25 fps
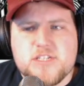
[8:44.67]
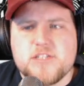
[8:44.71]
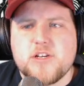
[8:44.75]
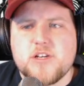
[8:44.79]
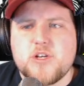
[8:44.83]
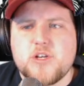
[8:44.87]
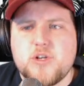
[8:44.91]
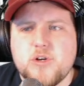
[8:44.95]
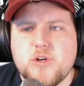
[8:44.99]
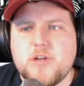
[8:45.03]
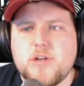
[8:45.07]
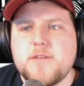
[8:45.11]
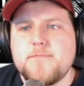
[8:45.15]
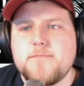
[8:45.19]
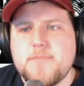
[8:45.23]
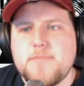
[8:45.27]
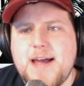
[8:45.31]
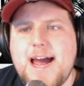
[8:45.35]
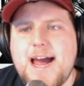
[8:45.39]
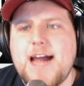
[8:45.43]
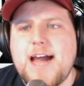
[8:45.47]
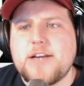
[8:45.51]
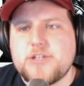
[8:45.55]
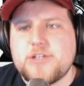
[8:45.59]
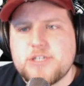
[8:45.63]
good
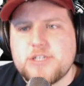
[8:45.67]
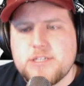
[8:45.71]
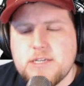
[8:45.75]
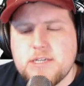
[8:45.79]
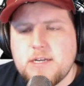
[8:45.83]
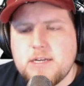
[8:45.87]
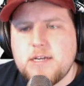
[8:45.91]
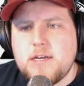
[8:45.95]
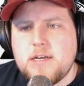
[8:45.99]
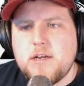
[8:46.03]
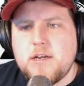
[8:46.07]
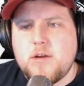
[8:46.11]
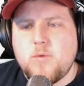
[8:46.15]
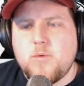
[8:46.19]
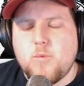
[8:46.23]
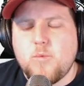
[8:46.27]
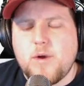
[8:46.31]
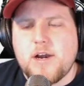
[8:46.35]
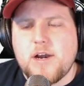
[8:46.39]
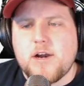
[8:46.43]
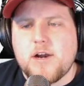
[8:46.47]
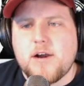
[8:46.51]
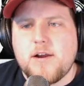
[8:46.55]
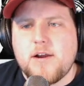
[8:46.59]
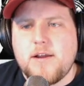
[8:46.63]
match
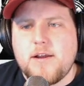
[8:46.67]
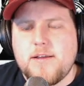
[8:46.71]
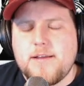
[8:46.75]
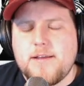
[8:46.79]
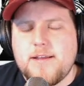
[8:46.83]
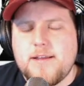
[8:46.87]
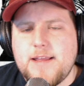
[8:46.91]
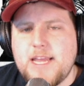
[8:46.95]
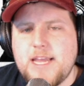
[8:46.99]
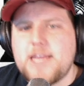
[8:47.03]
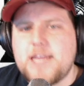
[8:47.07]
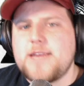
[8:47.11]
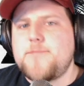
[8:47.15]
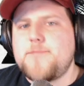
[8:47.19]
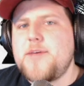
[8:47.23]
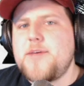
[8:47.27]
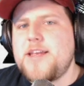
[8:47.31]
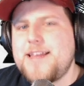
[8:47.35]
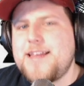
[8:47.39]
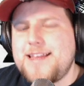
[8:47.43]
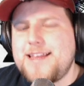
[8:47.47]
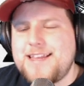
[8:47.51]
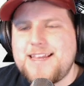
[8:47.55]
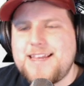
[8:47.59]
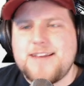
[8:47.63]
where it could
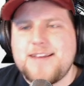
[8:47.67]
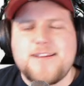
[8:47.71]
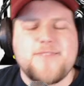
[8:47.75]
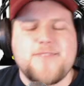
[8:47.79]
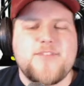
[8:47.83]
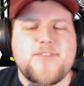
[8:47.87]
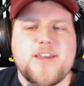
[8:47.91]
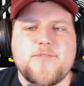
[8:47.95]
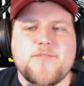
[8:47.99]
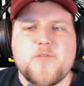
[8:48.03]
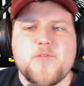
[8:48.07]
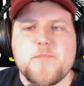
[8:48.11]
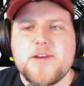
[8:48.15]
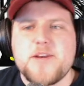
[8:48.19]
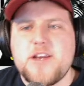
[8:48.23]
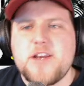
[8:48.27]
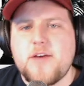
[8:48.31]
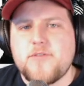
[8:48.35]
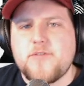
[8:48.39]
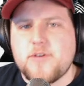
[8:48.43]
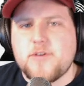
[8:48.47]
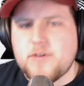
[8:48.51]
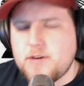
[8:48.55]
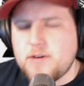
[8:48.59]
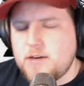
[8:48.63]
be give them
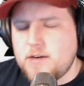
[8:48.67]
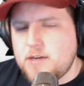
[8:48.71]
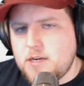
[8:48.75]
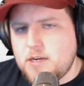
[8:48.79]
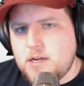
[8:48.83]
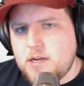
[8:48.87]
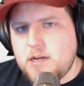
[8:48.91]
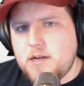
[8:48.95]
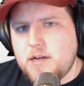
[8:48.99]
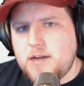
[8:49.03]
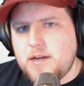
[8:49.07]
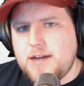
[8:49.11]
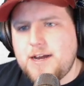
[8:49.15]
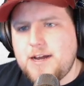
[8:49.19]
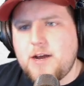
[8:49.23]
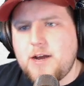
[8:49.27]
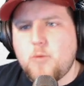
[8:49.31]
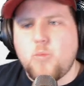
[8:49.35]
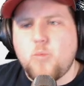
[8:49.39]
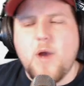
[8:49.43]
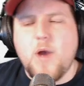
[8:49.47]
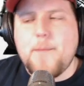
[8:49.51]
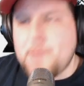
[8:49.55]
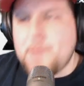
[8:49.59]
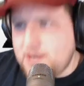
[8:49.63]
another
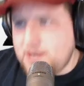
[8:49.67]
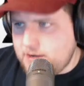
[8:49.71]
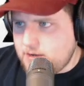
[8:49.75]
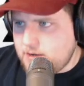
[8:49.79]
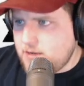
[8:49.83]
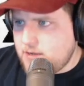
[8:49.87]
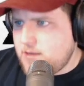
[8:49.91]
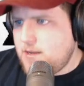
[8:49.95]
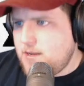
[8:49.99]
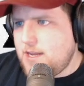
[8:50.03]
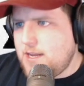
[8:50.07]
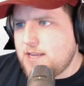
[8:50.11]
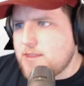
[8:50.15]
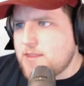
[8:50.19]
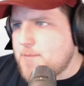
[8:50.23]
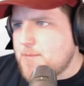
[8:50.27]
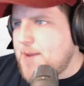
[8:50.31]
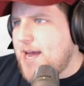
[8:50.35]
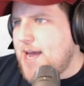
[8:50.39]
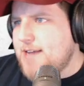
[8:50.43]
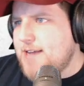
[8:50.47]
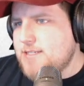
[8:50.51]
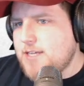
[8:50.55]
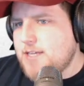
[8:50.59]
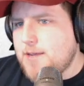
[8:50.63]
weapon in the
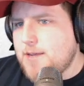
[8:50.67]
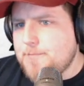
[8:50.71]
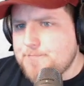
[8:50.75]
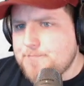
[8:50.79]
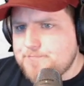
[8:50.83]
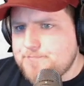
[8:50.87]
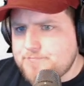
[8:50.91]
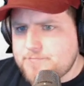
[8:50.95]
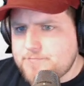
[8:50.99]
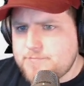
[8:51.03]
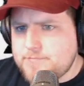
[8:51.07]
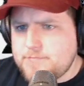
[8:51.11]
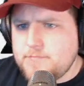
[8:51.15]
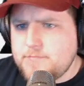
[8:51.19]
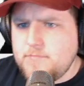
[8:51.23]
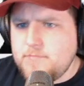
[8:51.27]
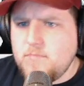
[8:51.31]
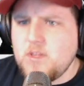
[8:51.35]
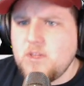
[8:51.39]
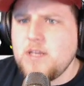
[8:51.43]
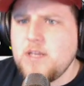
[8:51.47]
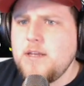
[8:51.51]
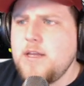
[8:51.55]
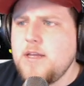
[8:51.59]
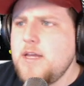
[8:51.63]
pass game.
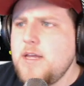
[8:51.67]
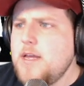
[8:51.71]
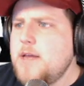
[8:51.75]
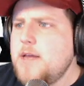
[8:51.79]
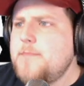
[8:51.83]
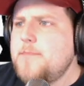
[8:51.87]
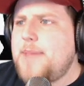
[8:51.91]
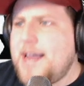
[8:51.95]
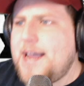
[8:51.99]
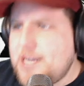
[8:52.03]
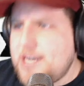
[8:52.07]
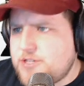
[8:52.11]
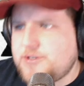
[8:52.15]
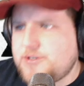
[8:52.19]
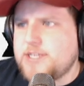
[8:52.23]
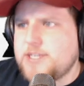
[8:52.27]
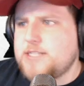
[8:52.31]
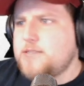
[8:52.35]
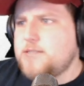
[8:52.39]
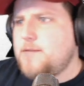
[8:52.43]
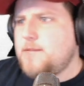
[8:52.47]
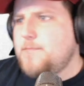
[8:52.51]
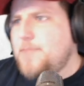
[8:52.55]
Patriots.